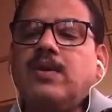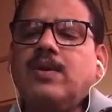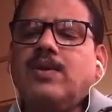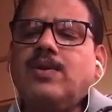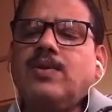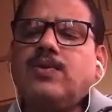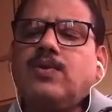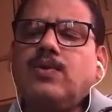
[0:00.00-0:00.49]

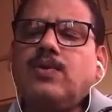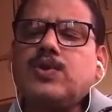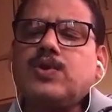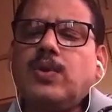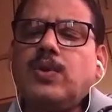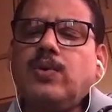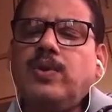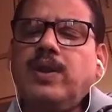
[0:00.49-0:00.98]
So
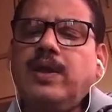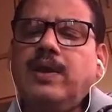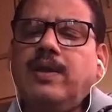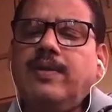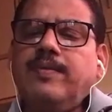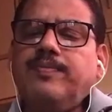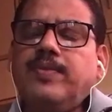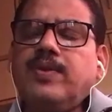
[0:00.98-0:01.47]

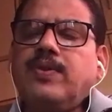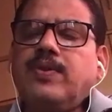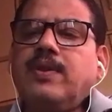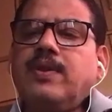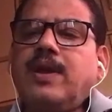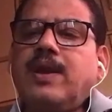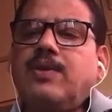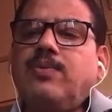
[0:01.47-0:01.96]
slowly, see,
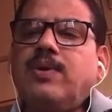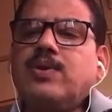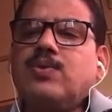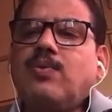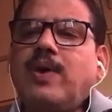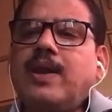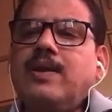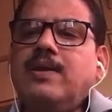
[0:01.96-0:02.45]
that was
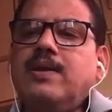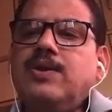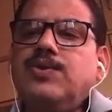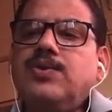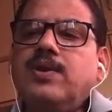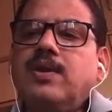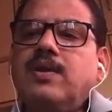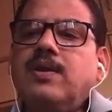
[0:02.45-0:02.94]
one
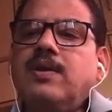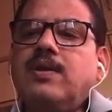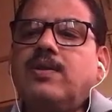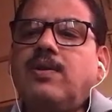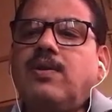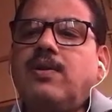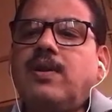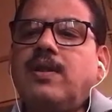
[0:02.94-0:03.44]
initial thought,
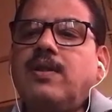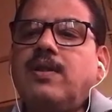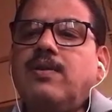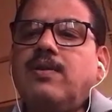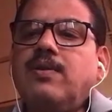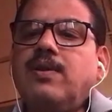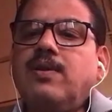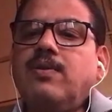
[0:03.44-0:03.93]
and then
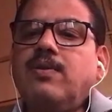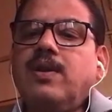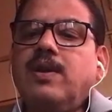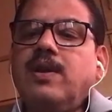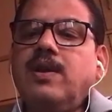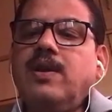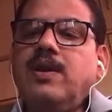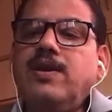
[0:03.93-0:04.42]
he
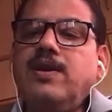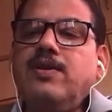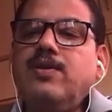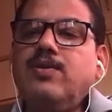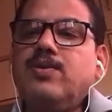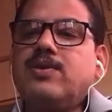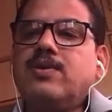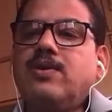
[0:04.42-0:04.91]
induced
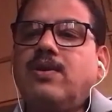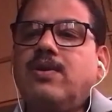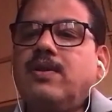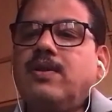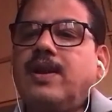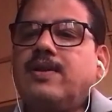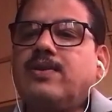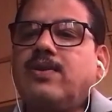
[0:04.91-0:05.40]
that
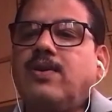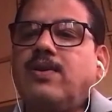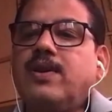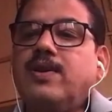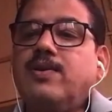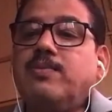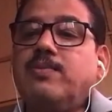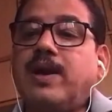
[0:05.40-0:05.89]
thought into
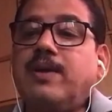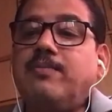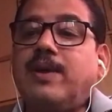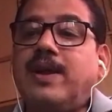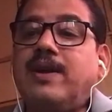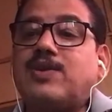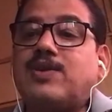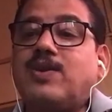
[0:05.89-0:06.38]
my mind
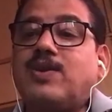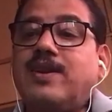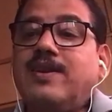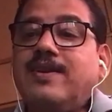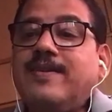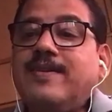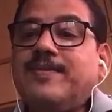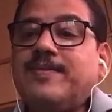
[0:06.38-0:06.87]
actually.
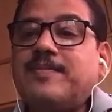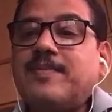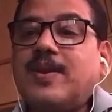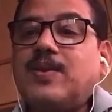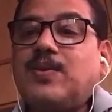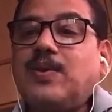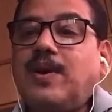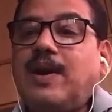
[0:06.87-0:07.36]
So
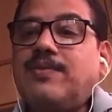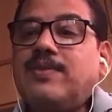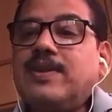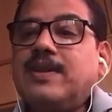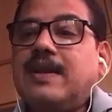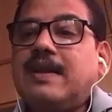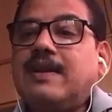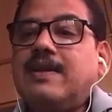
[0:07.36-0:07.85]
after that,
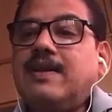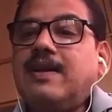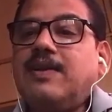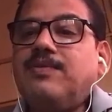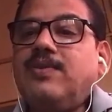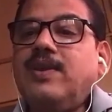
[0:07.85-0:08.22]
every